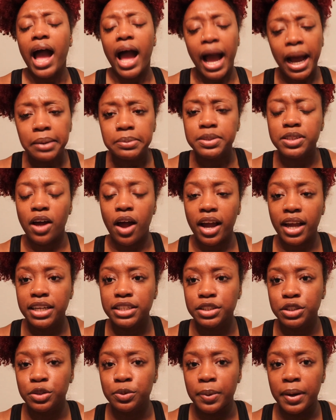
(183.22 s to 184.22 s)
I'm
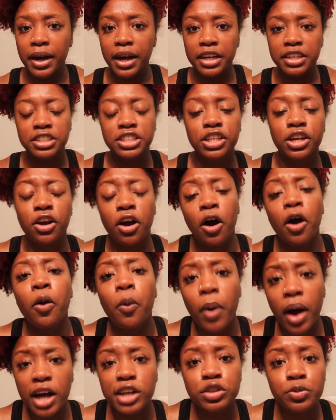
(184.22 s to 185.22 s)
talking too much. Go
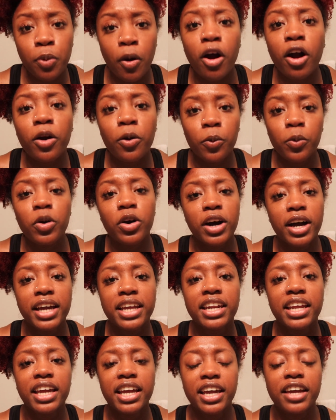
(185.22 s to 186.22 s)
watch part
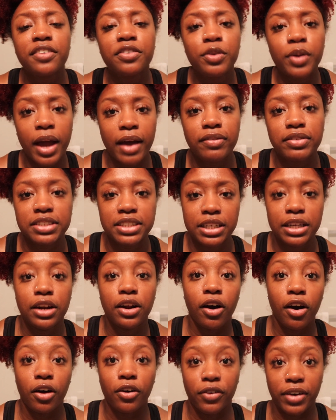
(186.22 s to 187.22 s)
one if you haven't seen it
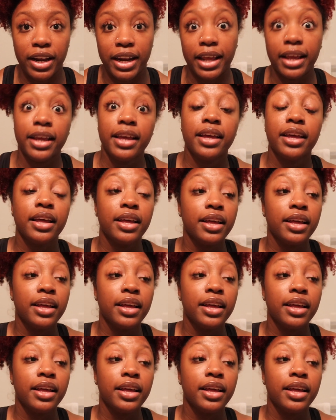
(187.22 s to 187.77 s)
already.